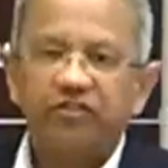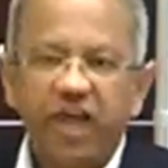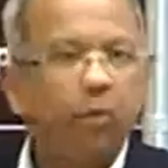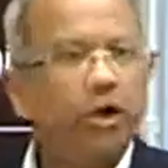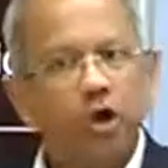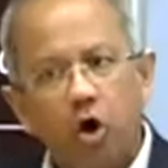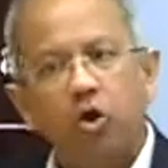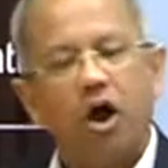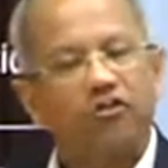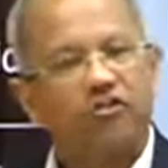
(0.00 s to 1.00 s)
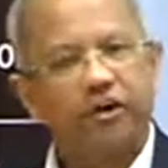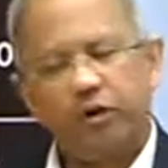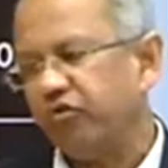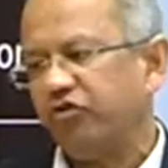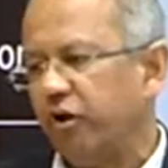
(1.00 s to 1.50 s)
there were no
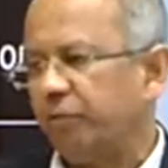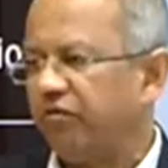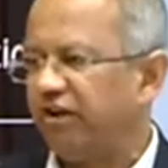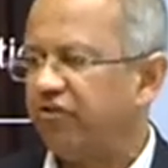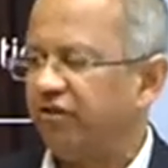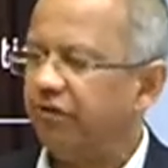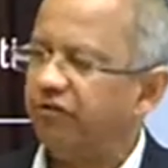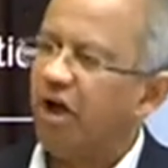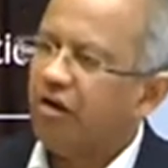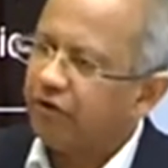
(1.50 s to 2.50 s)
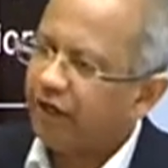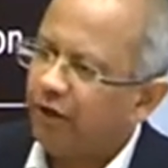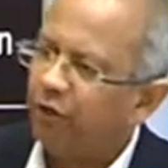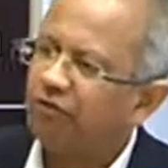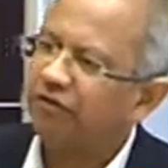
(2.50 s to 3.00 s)
constitutional provisions for the
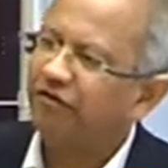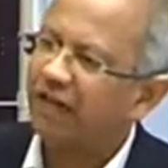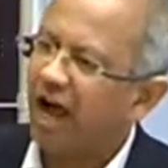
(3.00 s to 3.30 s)
use of the